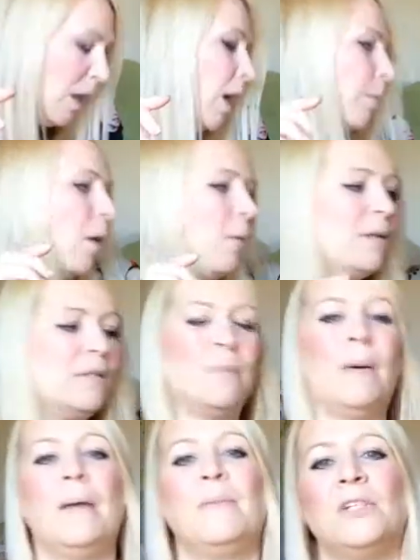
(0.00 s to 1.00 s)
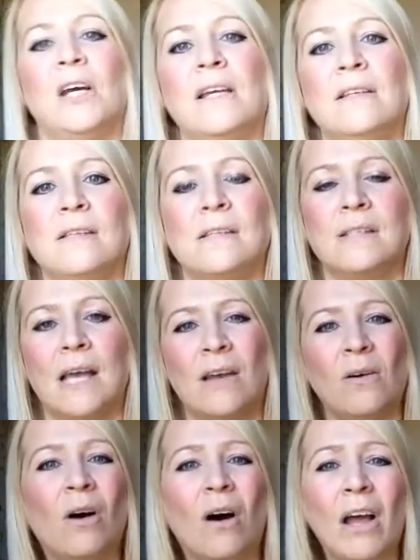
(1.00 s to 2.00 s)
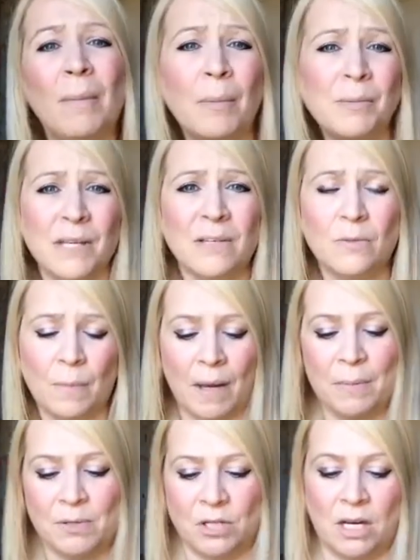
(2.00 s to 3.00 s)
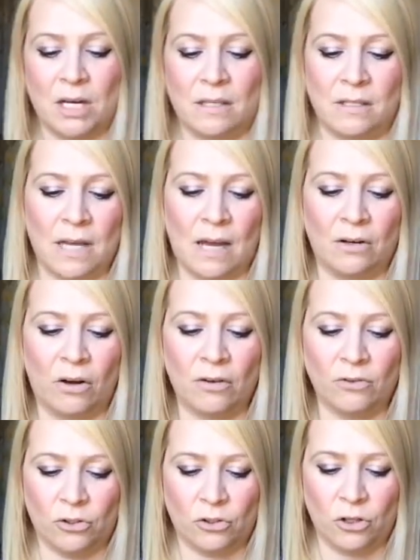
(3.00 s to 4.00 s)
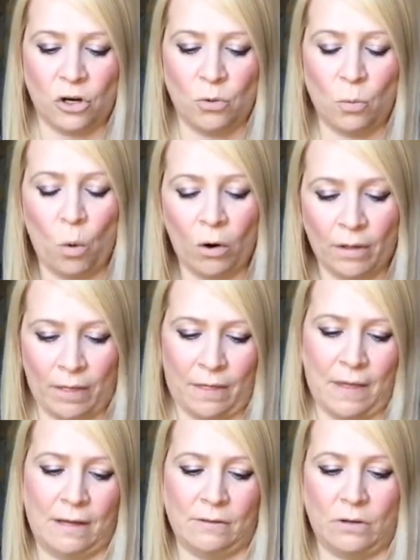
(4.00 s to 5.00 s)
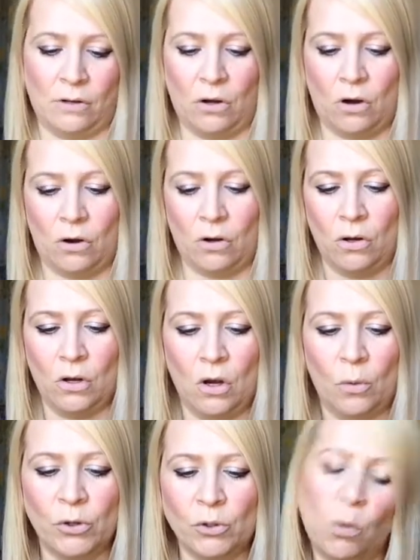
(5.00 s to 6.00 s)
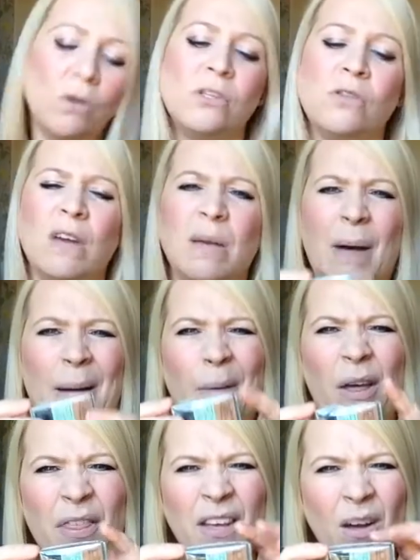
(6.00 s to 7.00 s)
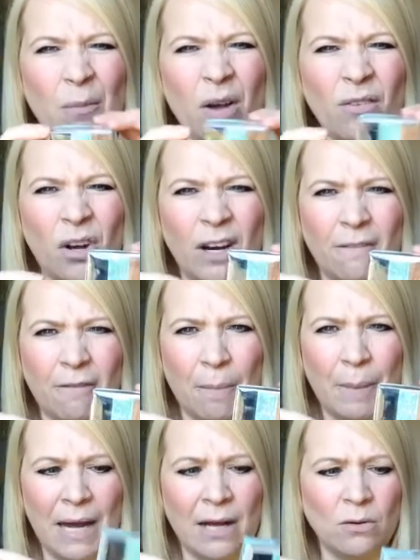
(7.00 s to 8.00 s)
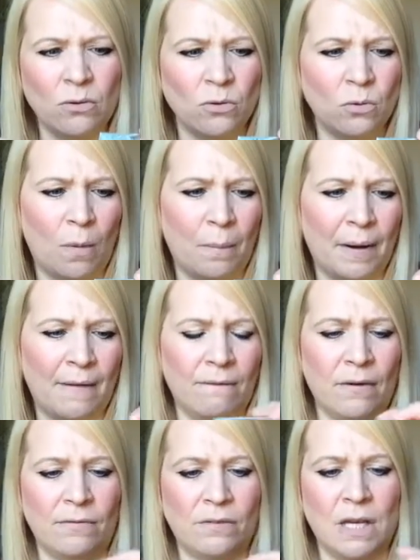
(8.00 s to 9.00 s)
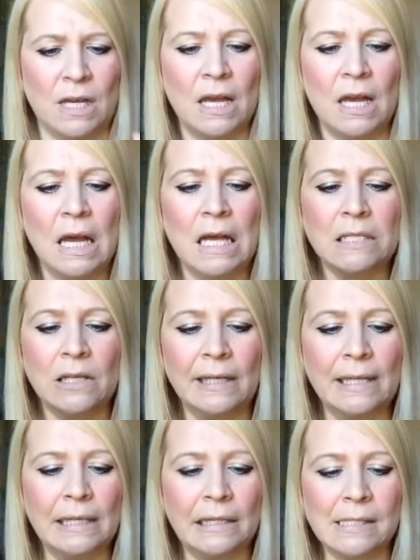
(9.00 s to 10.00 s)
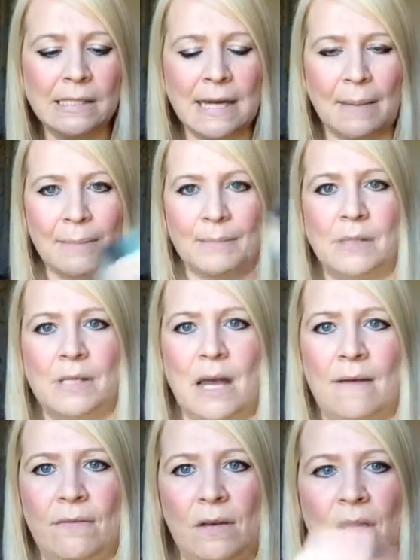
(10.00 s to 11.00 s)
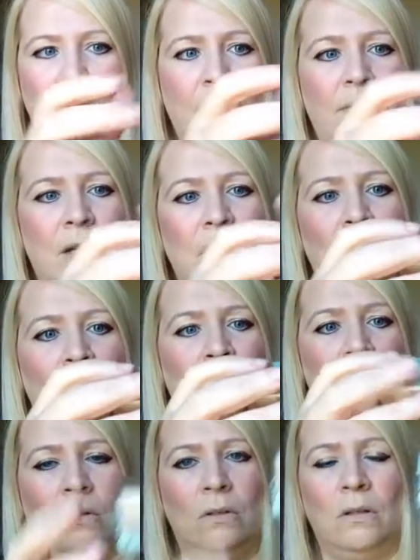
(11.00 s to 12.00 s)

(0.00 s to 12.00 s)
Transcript: I went to the Paper Chase sale. I am obsessed with Paper Chase, and I just show you one of the things I got, which was £3, but I think I might have got it for £1 or £1.50. It's like a little stamp set, if you can have a little look.